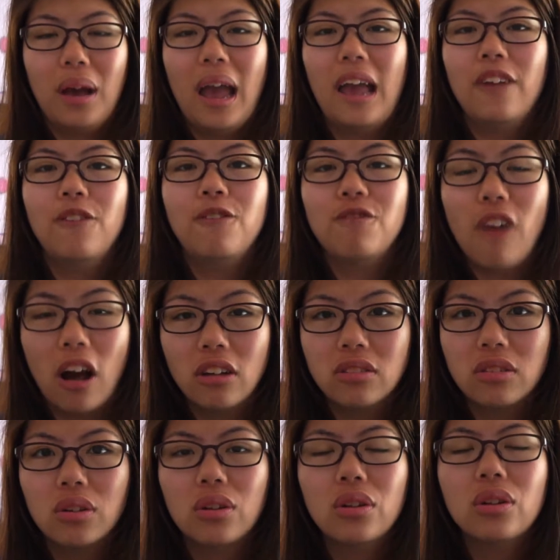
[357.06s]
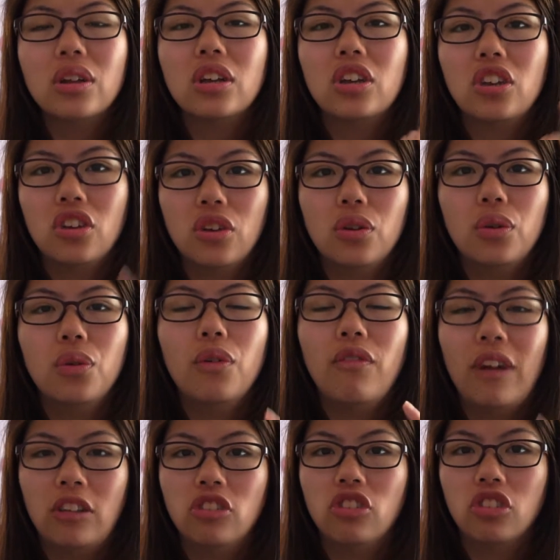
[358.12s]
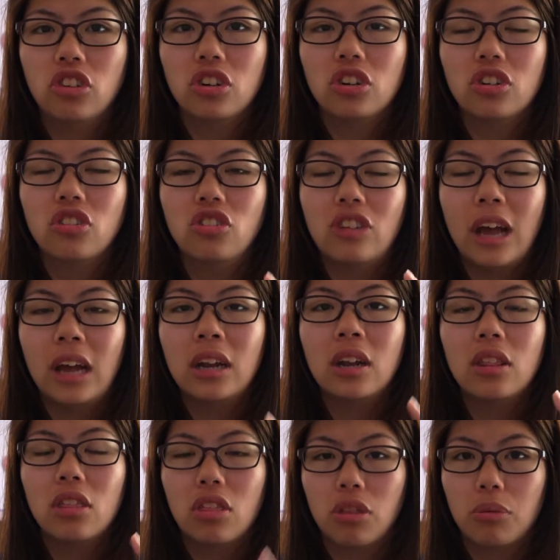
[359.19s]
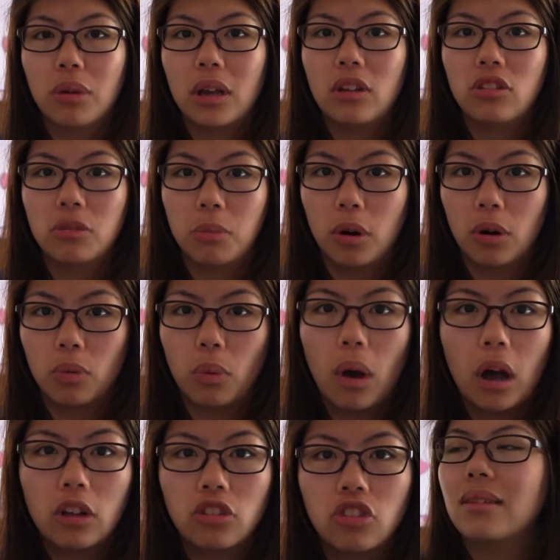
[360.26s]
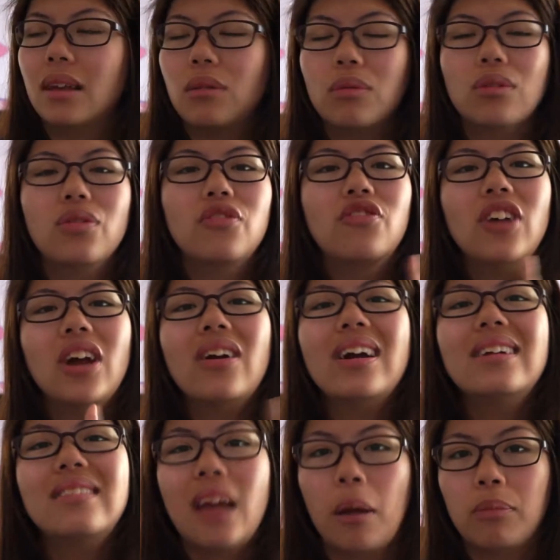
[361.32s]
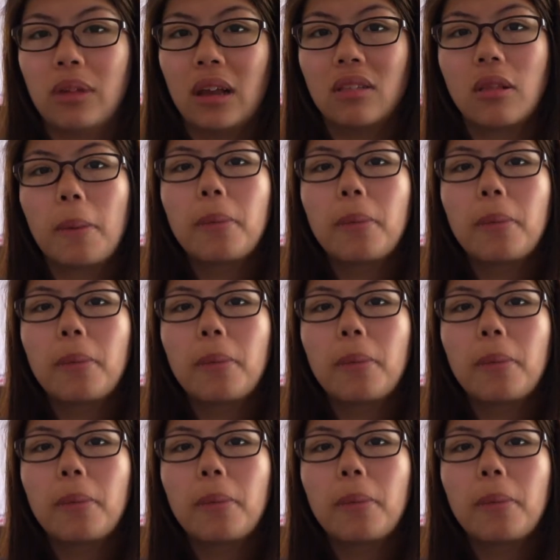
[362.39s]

a Fossil Q Venture Gen 3 smartwatch. It was very tempting. The